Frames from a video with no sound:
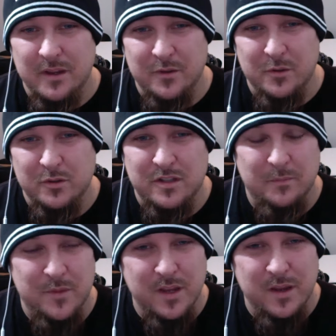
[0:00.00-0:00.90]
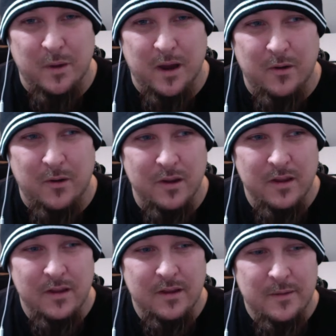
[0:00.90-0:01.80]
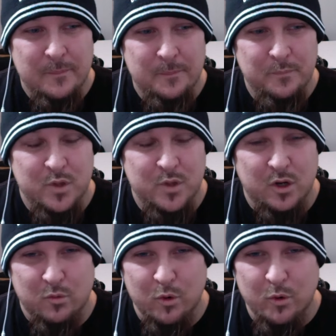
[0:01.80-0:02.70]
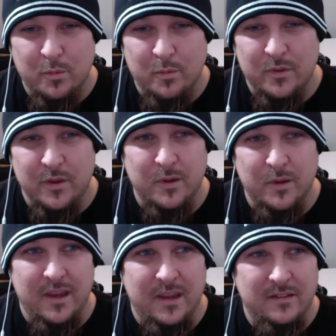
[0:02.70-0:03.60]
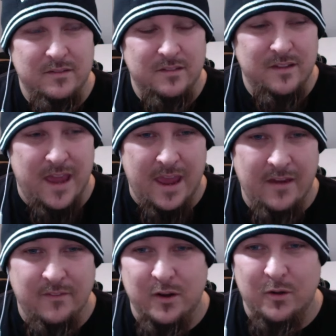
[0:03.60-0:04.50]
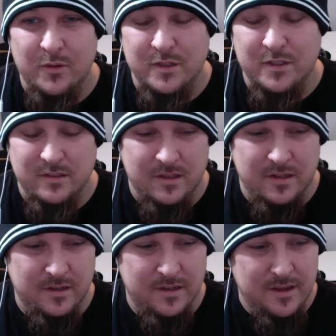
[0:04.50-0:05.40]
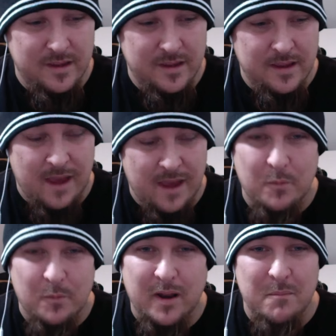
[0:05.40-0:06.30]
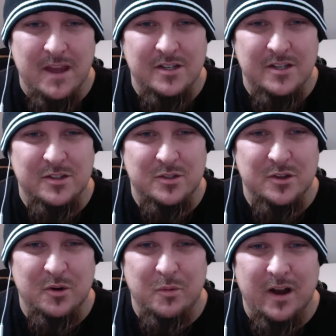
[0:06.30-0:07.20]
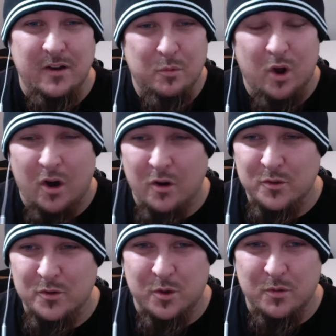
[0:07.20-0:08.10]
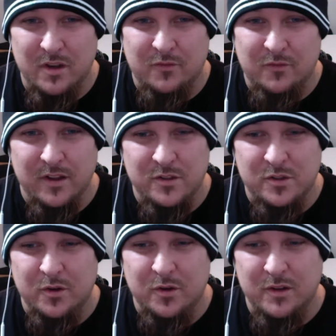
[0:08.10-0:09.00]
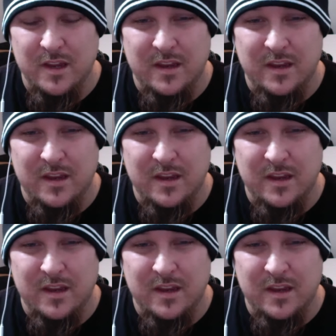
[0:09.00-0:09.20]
There's something about the group that we have, everybody meshes so well. We're all so different and so unique